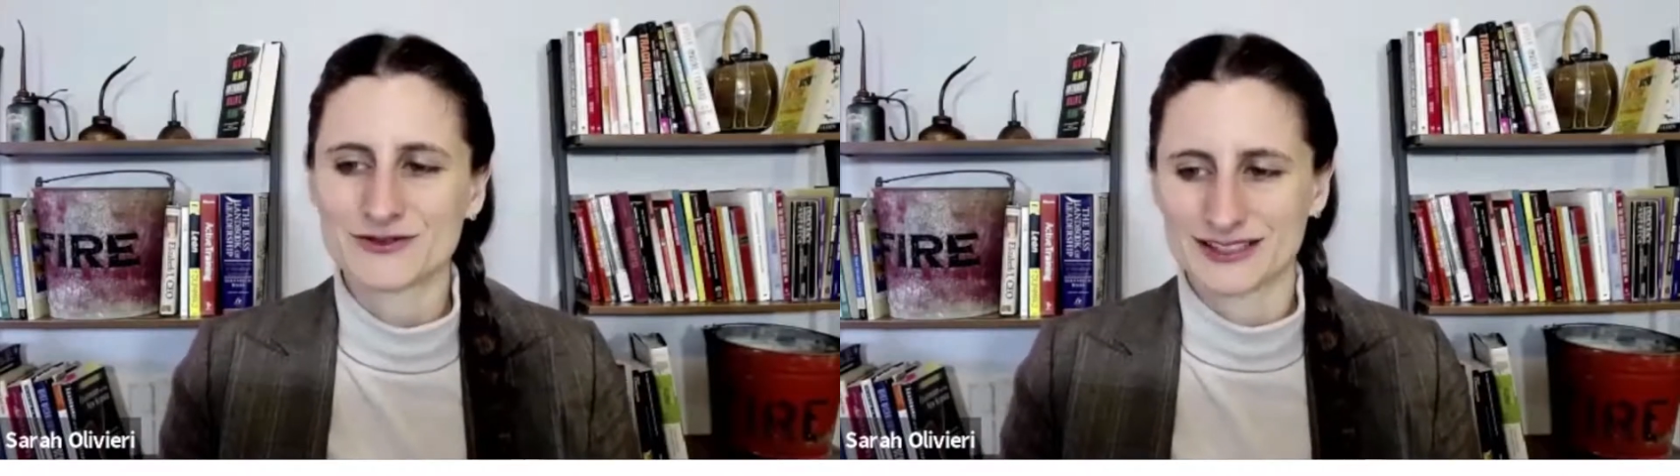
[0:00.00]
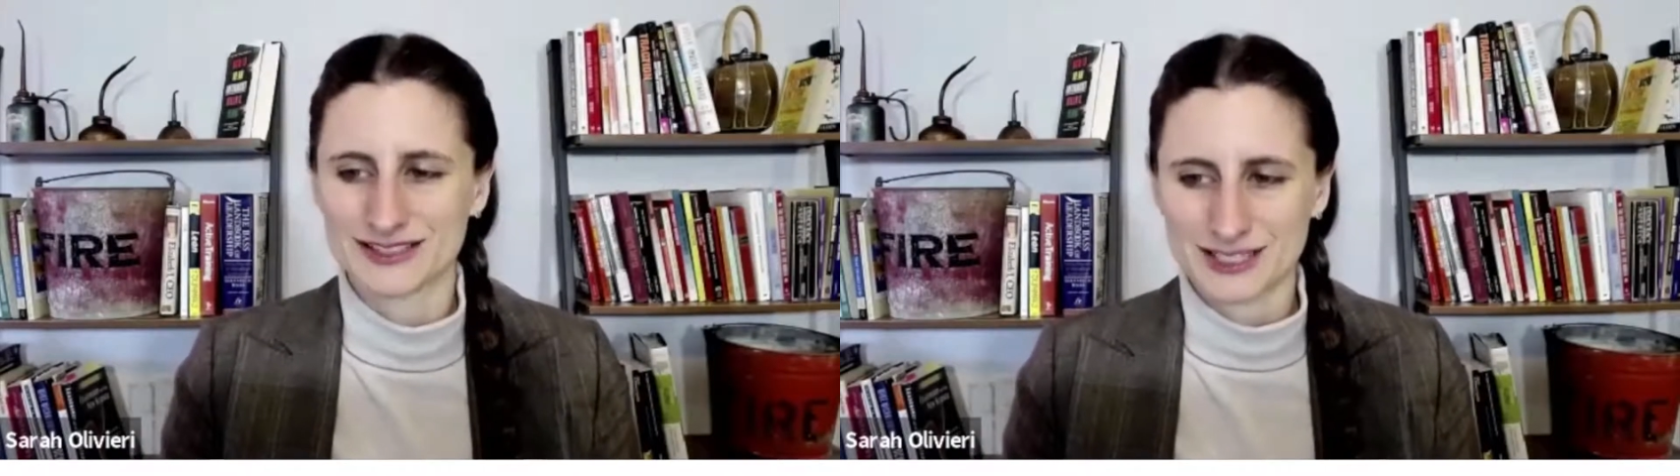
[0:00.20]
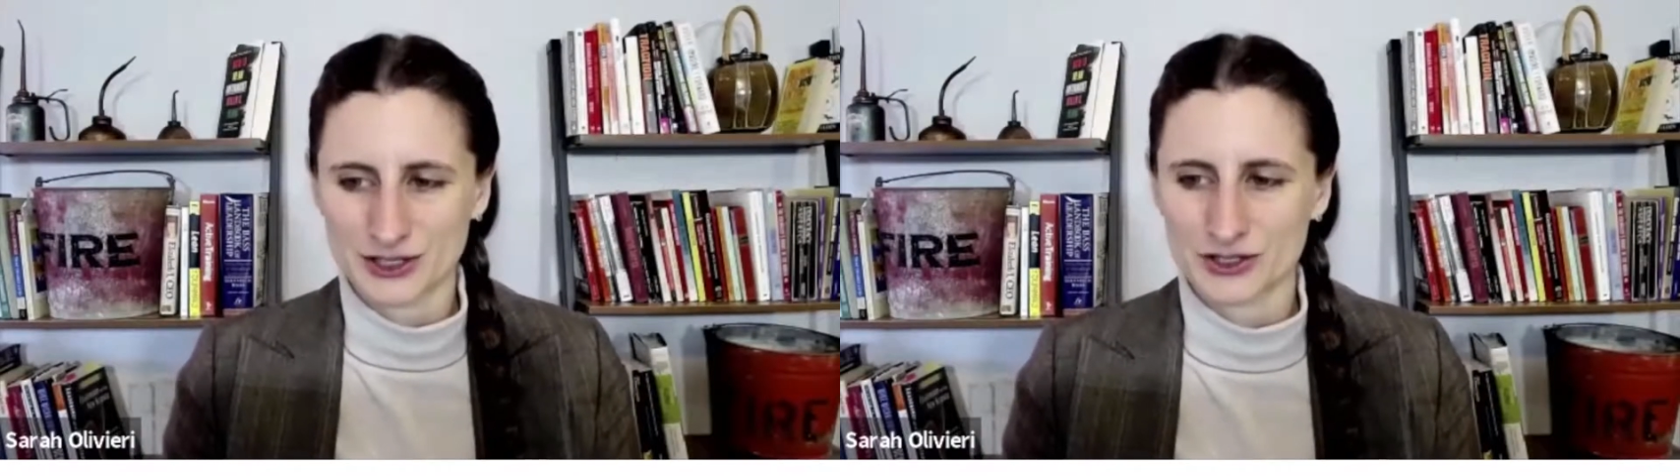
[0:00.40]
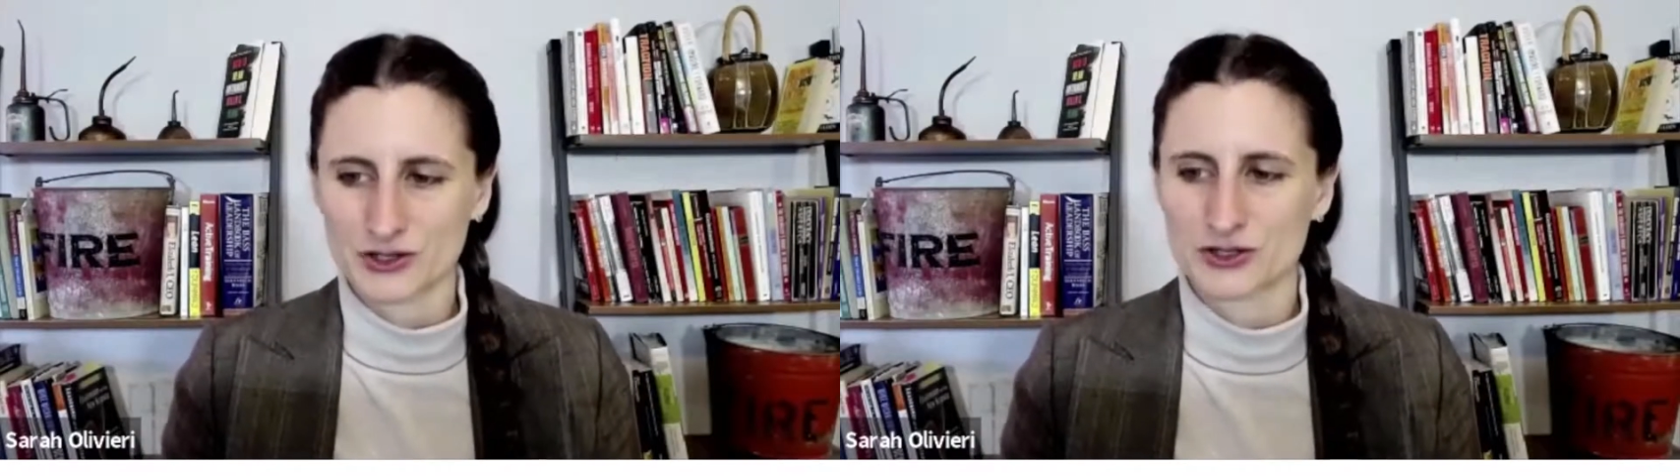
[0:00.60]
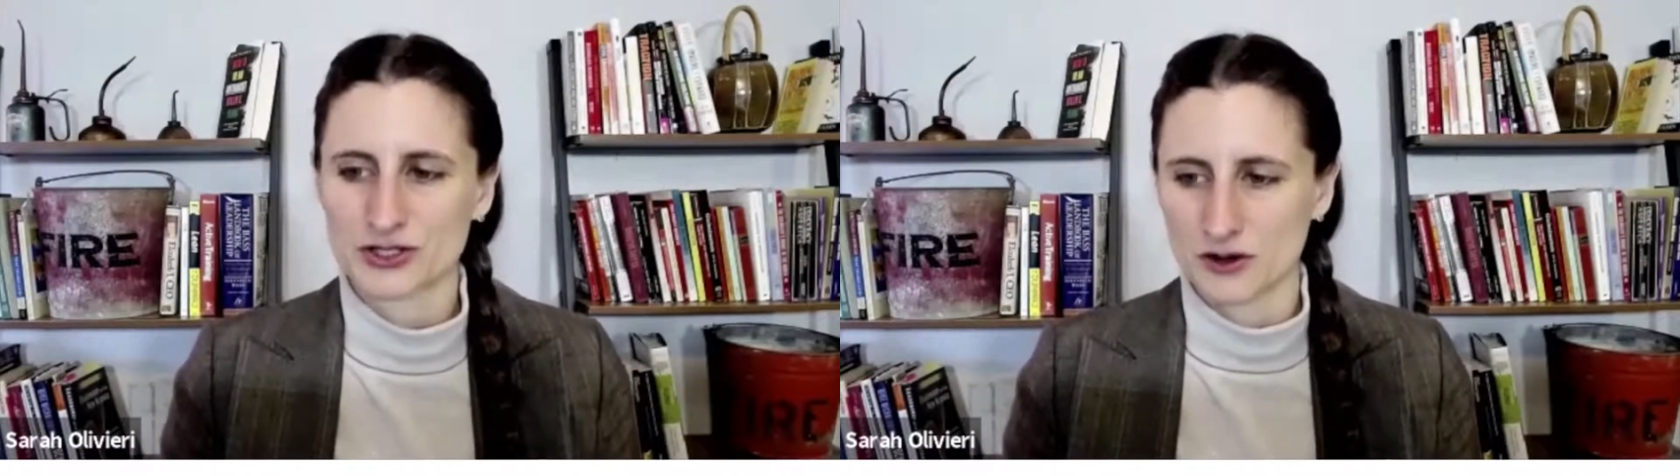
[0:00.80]
volunteers,
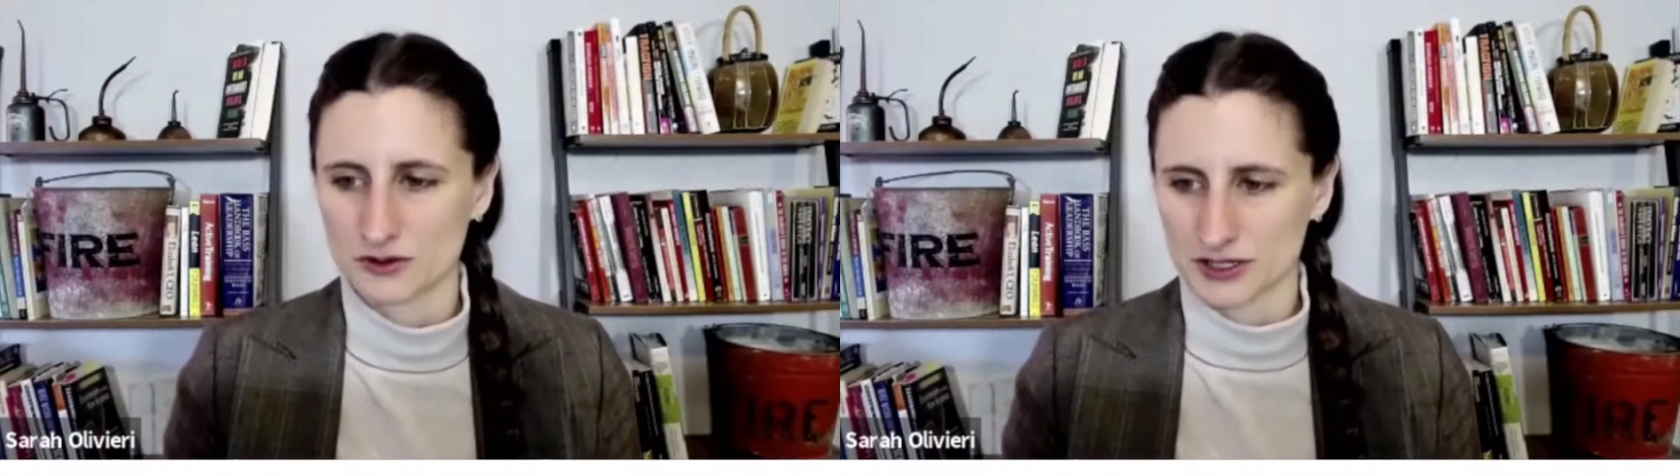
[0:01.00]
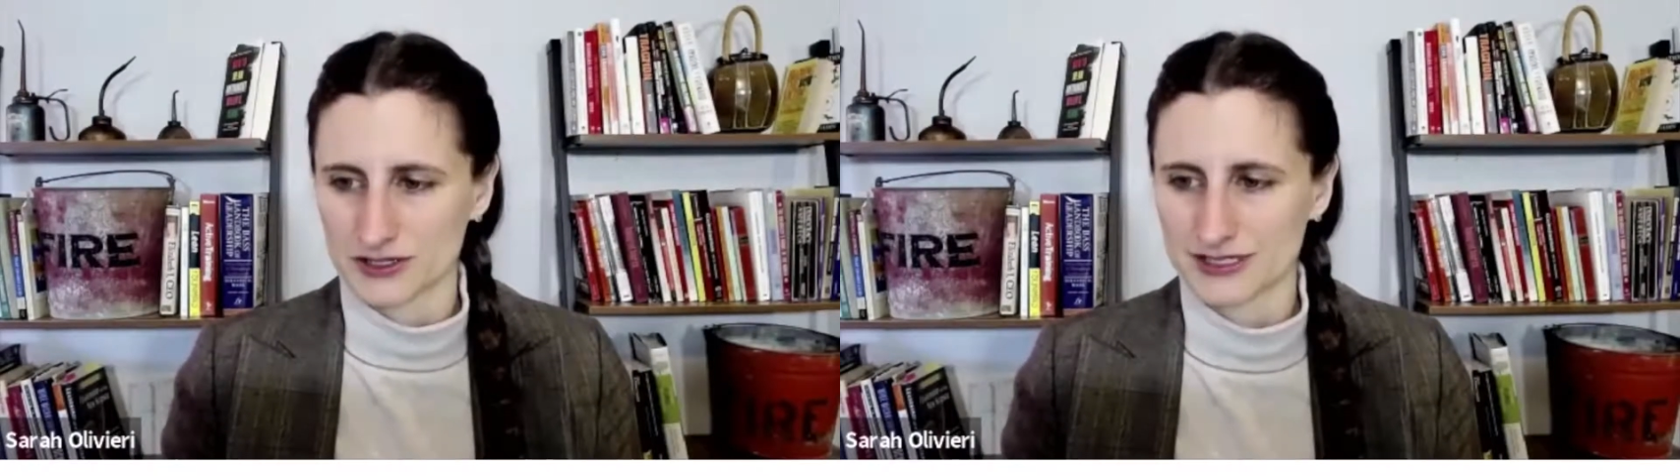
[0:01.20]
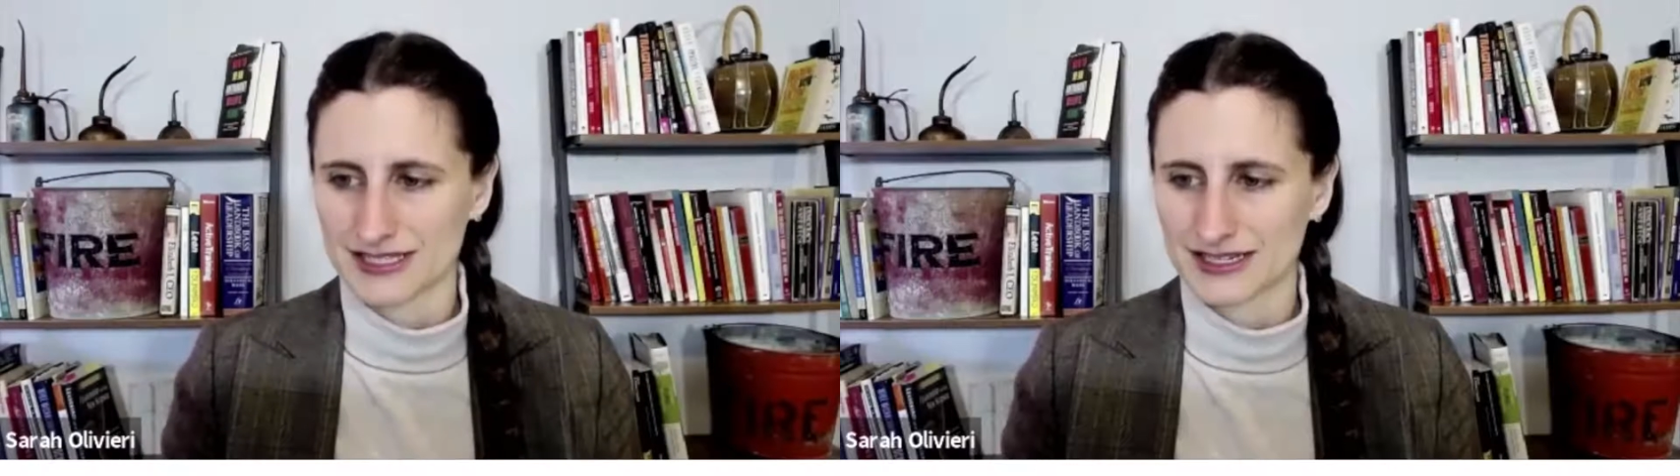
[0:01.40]
or donors.